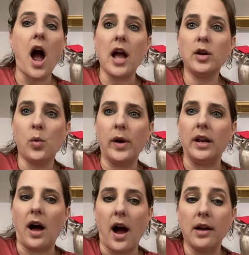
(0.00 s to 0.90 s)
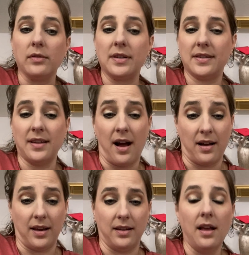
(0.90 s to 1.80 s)
I quit. I
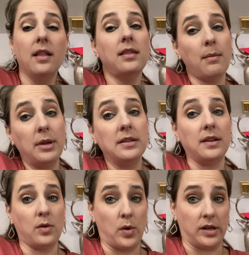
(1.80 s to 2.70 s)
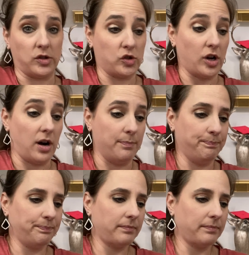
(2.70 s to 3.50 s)
resign." That means he quit his job.